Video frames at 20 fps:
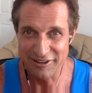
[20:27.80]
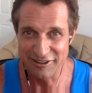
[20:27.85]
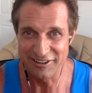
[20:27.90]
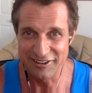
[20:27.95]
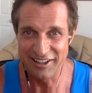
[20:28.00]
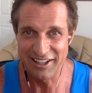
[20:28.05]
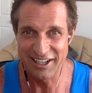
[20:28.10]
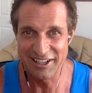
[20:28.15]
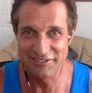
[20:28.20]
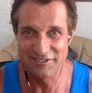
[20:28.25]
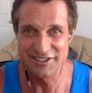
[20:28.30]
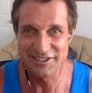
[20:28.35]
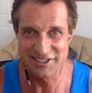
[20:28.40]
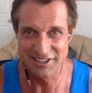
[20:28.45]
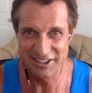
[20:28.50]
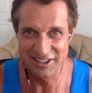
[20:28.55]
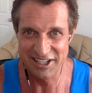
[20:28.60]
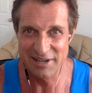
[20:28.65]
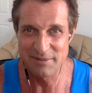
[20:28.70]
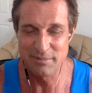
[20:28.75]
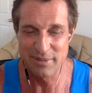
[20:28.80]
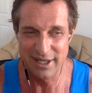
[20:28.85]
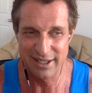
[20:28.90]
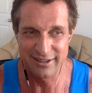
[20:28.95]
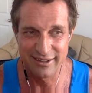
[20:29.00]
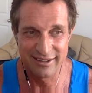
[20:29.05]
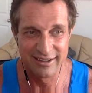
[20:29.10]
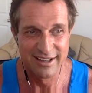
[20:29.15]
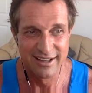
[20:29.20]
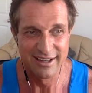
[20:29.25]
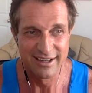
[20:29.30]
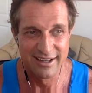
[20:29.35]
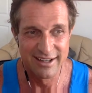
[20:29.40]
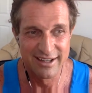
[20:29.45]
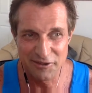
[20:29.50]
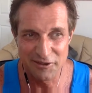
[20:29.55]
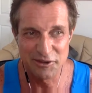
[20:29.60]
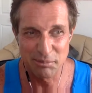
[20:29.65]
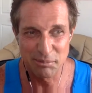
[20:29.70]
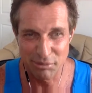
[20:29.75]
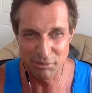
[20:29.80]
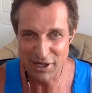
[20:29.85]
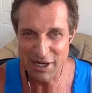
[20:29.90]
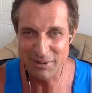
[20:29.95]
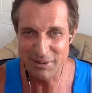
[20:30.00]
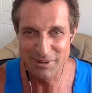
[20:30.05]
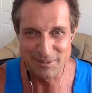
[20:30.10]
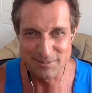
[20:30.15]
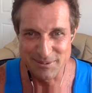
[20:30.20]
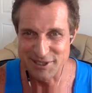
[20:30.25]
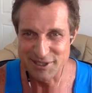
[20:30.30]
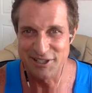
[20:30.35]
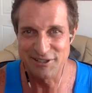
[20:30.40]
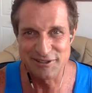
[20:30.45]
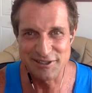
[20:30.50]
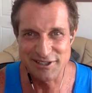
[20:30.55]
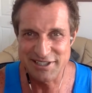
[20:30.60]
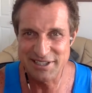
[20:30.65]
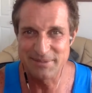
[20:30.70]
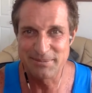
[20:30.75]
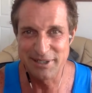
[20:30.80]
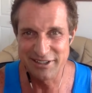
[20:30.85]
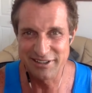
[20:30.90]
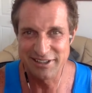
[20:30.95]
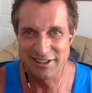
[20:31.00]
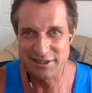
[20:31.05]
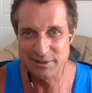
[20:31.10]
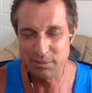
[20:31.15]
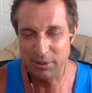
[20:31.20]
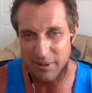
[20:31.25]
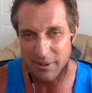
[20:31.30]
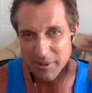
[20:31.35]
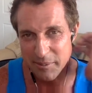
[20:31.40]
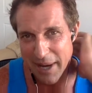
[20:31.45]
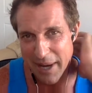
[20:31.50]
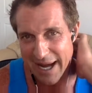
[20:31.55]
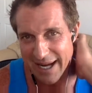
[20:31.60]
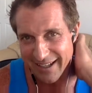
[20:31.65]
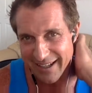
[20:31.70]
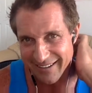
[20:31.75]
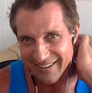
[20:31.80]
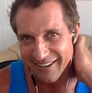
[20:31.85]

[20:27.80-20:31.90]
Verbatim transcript: Life is a lot better. All of your problems don't seem nearly as problematic.